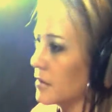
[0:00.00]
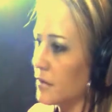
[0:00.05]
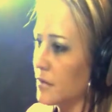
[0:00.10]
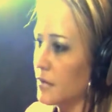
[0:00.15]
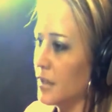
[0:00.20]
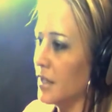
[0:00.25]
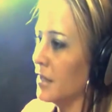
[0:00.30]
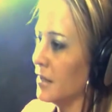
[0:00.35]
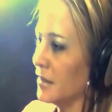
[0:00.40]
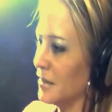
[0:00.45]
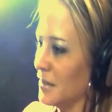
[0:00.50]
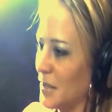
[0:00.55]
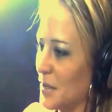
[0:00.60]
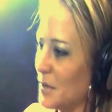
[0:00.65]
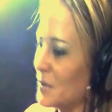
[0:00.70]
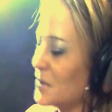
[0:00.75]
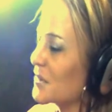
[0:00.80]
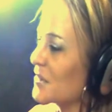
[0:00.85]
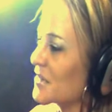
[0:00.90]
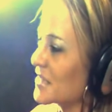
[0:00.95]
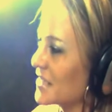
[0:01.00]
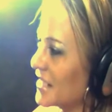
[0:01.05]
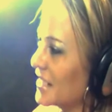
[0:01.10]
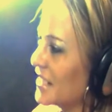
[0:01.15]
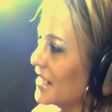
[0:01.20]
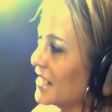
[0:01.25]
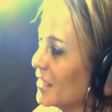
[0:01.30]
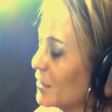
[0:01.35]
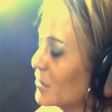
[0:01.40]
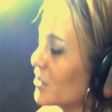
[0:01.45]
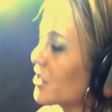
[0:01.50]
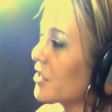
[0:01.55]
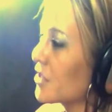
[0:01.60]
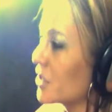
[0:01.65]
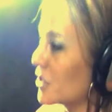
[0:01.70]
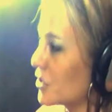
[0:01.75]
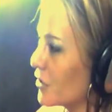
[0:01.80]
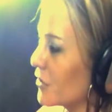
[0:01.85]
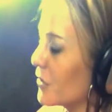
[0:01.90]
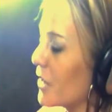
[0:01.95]
and it was just
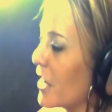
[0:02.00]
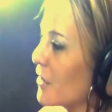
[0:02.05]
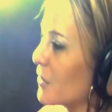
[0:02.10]
to show you